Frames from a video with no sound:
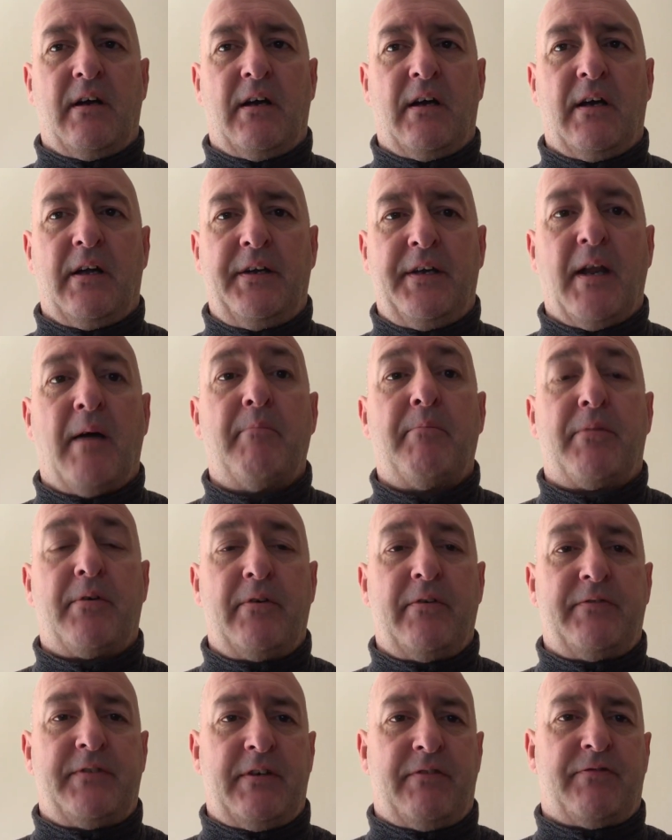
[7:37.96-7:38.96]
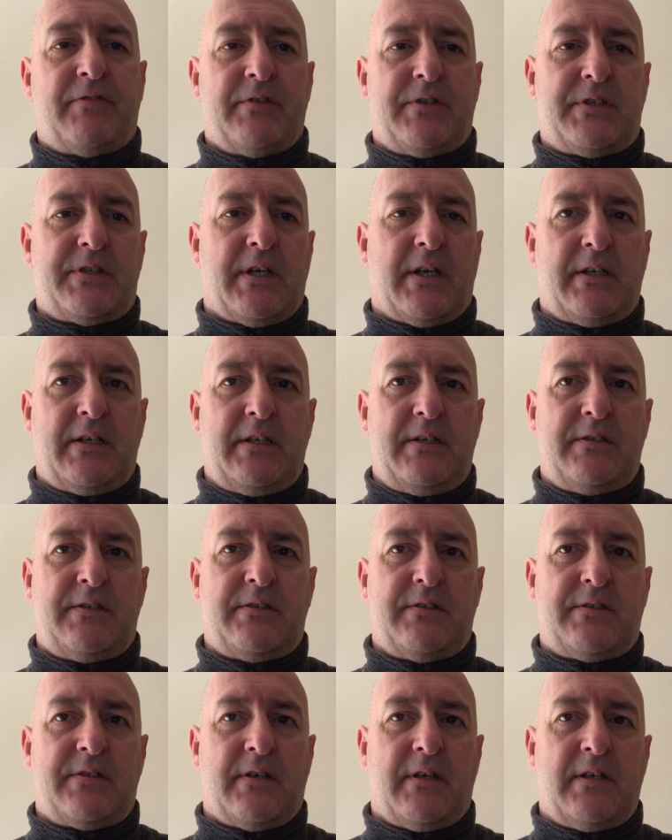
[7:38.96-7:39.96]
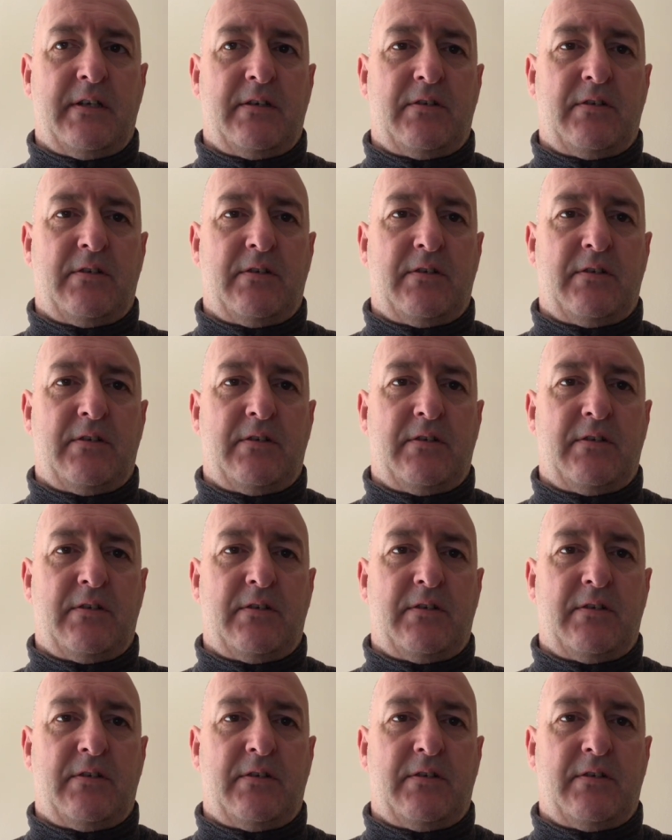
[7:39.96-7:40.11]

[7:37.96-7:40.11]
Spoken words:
a number of different studies,